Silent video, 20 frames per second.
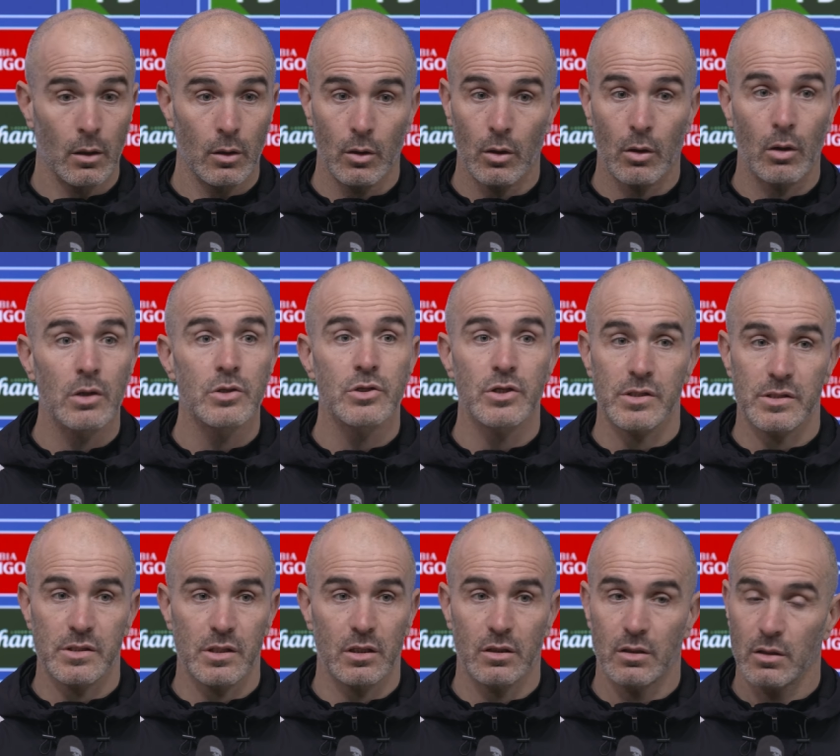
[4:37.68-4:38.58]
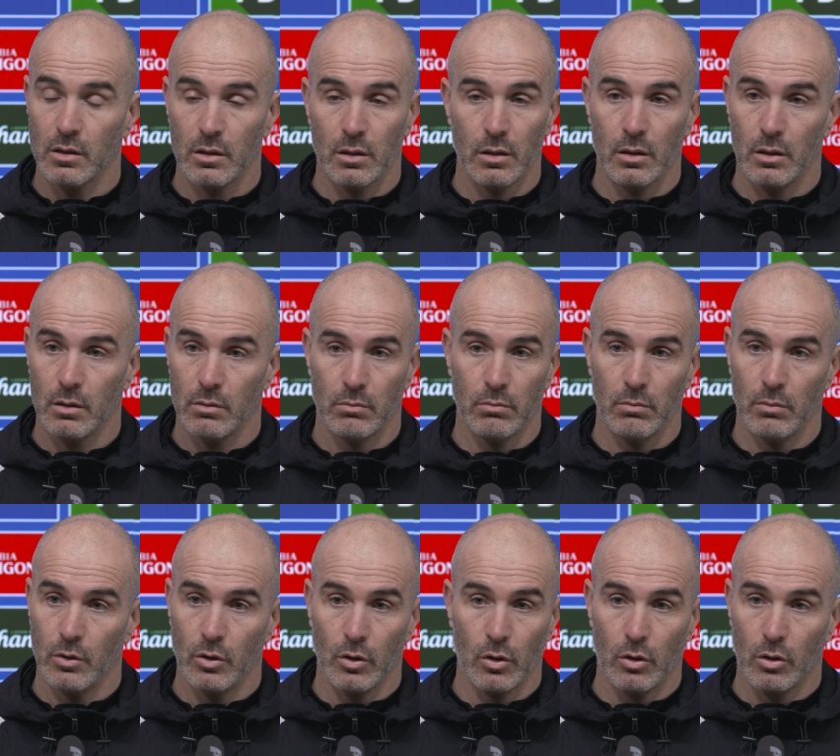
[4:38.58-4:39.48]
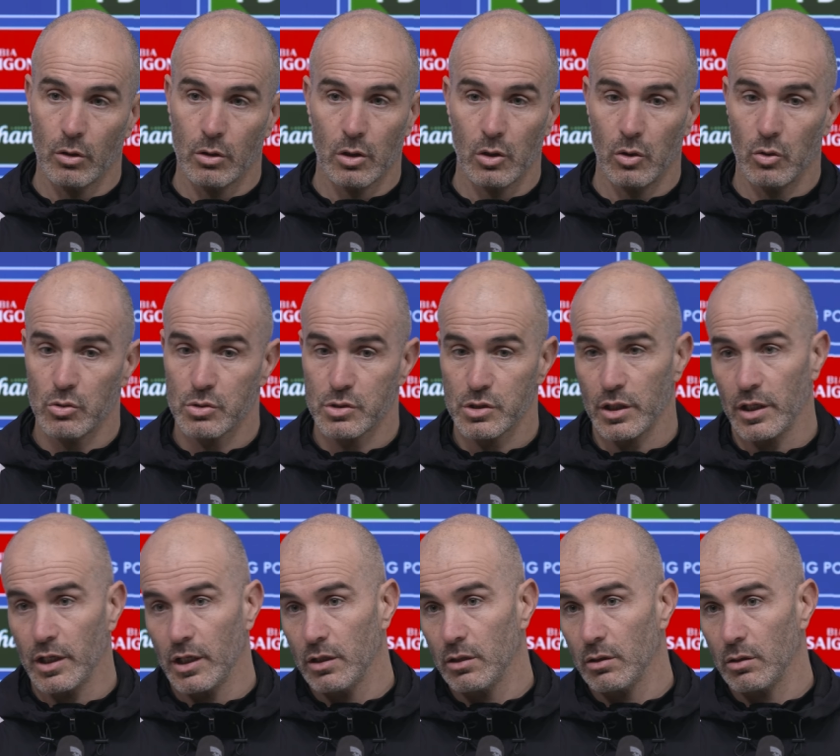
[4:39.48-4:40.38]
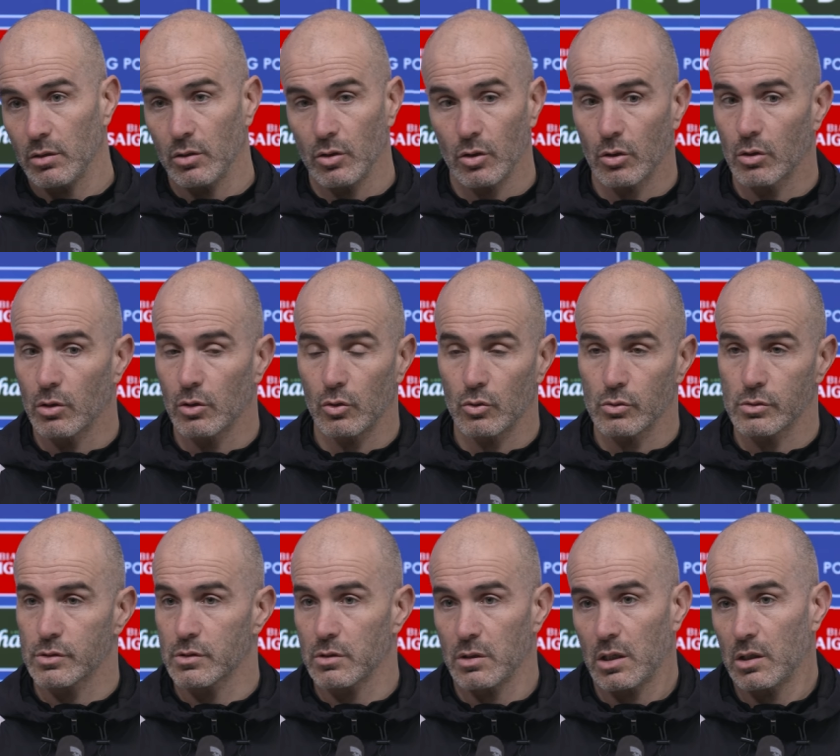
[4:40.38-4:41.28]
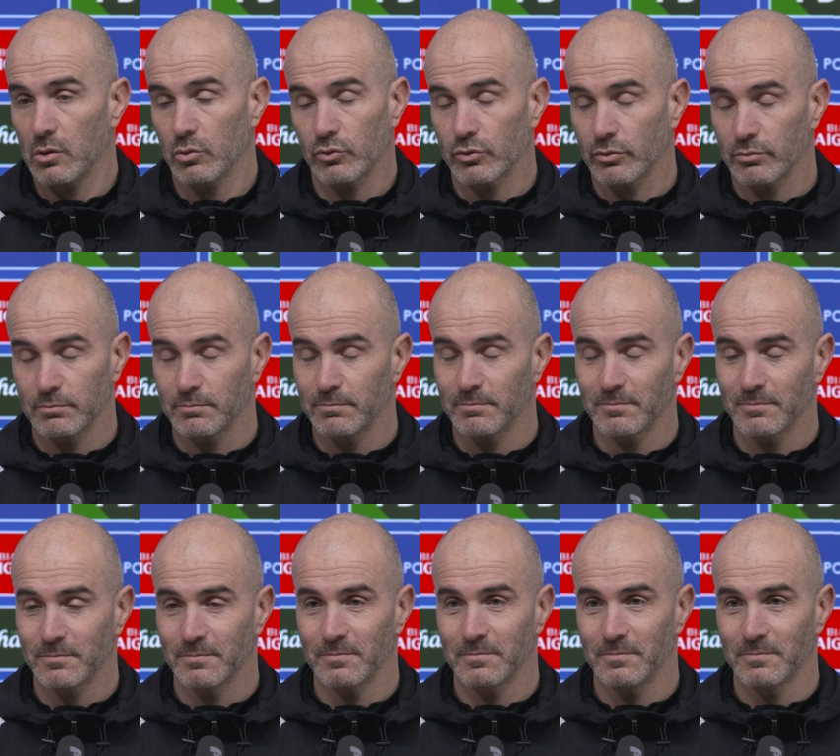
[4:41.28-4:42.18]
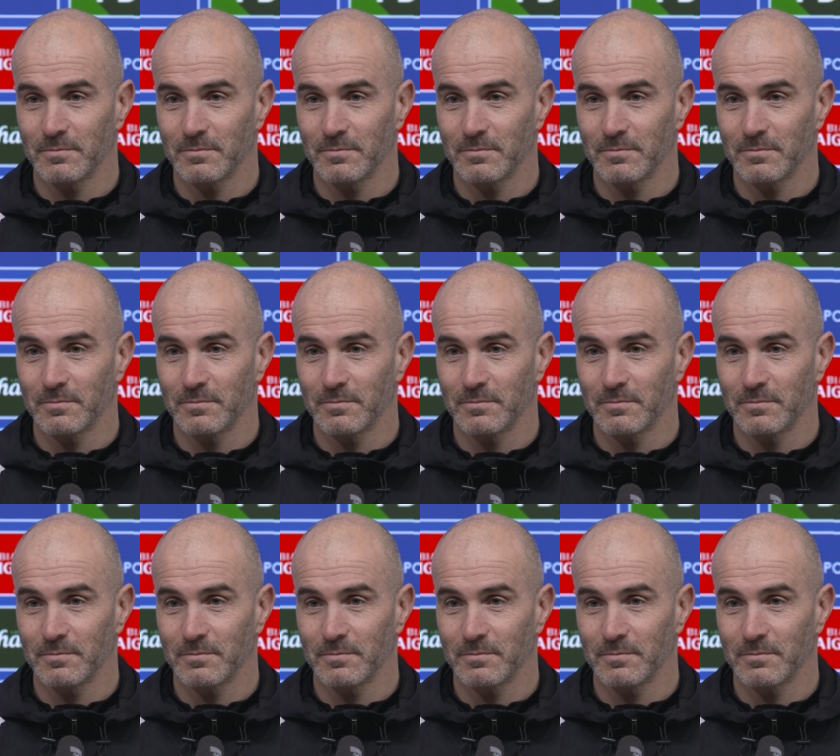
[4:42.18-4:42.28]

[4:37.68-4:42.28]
No, I just said no close in, no close out. Okay.